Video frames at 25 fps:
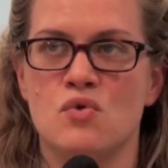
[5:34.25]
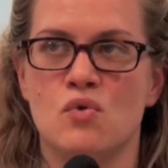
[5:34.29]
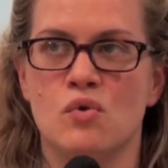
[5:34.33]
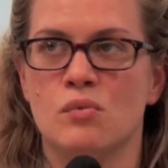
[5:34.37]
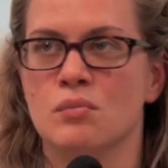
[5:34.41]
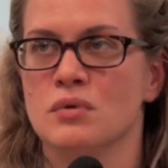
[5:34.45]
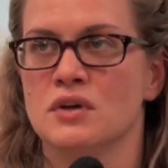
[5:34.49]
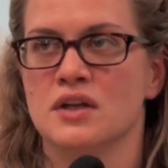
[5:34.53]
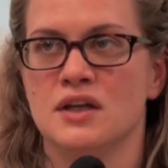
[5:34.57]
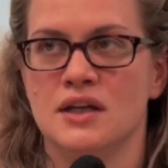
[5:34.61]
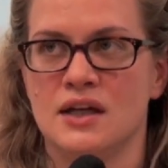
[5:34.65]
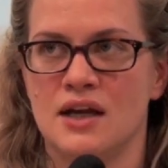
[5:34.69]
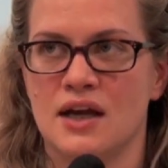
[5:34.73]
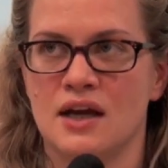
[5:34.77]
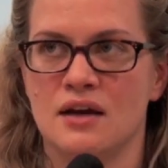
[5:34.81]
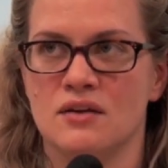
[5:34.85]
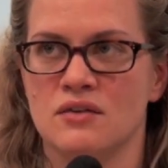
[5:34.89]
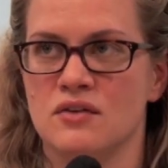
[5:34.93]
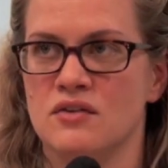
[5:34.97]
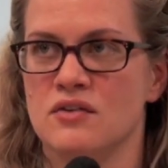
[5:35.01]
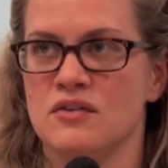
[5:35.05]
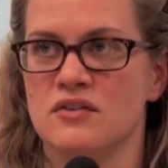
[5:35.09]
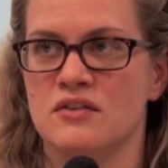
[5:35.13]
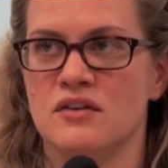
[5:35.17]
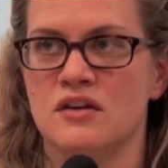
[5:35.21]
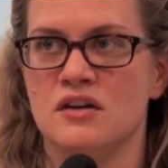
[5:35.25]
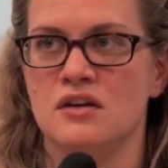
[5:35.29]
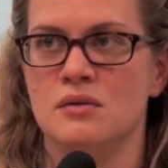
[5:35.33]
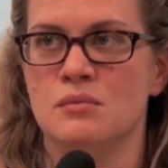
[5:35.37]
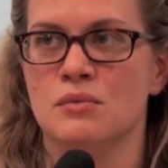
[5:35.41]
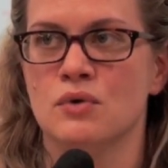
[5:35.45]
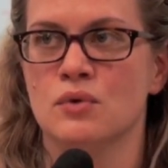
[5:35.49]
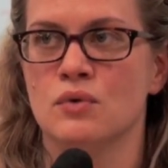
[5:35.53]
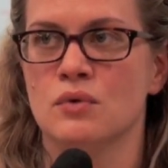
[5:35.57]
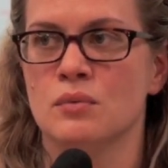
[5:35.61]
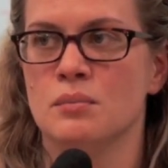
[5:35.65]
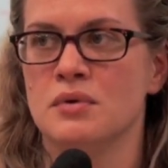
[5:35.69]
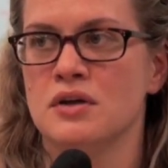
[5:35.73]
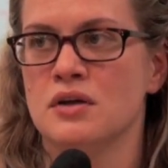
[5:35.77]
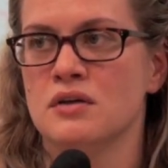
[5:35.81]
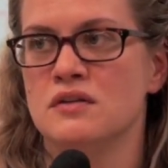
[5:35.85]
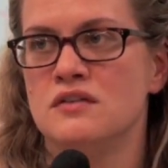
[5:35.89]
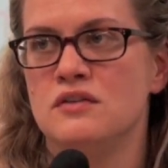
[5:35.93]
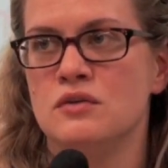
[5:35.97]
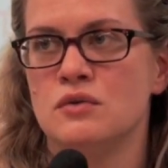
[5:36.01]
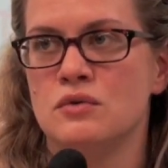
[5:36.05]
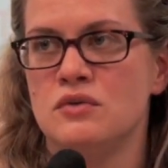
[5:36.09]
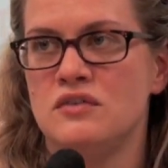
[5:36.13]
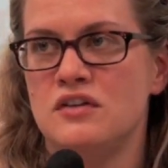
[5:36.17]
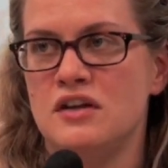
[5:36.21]
normal encounters anymore,
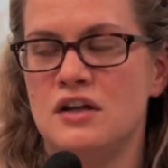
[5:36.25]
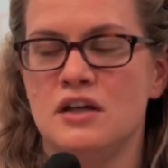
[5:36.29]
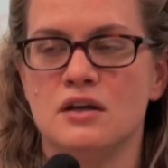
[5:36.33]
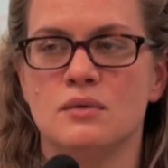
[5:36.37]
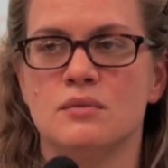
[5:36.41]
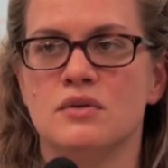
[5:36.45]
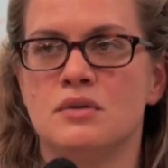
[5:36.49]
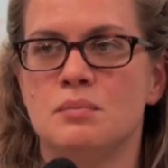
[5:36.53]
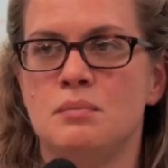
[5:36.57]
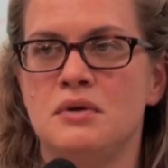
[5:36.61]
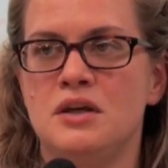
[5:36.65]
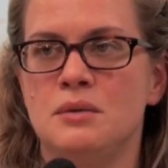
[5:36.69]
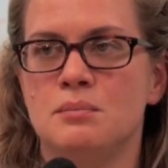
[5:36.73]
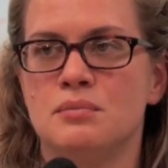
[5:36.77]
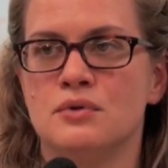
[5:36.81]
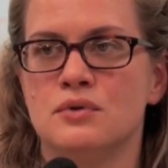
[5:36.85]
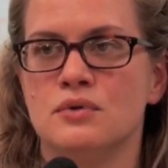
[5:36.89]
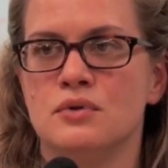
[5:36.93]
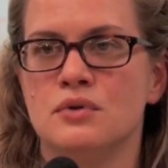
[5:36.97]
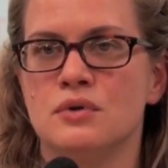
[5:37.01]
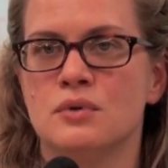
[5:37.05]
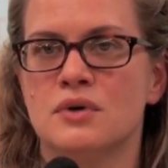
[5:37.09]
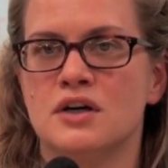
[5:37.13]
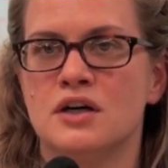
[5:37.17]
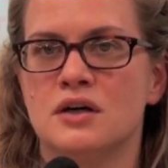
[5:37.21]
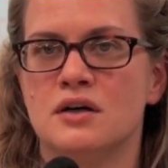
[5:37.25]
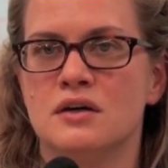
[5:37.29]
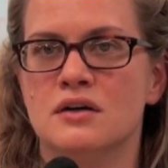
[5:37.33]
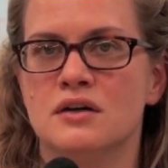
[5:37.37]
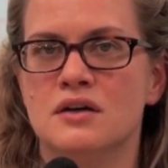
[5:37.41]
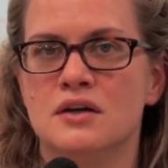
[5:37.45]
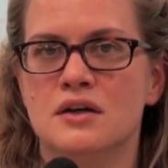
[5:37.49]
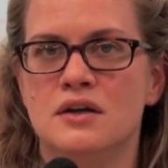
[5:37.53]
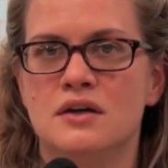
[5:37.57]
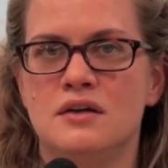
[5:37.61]
because you're dealing with people who are,